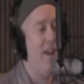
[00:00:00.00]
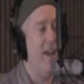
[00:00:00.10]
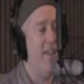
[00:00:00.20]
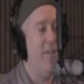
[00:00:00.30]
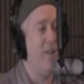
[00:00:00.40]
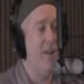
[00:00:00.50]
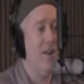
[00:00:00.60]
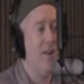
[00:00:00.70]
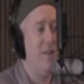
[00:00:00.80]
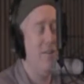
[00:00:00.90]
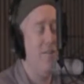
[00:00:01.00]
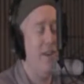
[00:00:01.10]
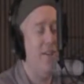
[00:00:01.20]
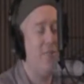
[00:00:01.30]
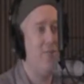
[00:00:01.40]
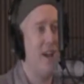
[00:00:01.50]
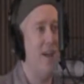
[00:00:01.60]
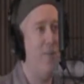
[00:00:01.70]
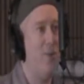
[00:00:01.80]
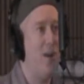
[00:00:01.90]
and uh-huh. when you know, living in Vegas was a
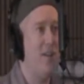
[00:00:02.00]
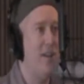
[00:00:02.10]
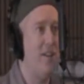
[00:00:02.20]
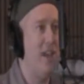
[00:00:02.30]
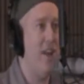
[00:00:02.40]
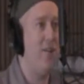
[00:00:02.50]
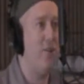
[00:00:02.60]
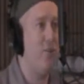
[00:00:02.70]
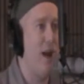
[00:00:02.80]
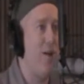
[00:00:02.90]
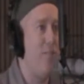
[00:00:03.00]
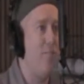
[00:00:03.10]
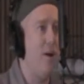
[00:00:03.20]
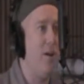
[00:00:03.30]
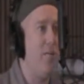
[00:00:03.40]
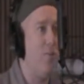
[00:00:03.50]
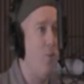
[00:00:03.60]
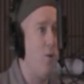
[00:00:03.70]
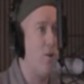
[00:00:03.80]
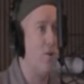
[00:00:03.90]
time when you actually had to carry around a bucket of
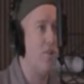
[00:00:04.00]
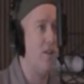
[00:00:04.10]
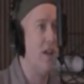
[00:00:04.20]
quarters.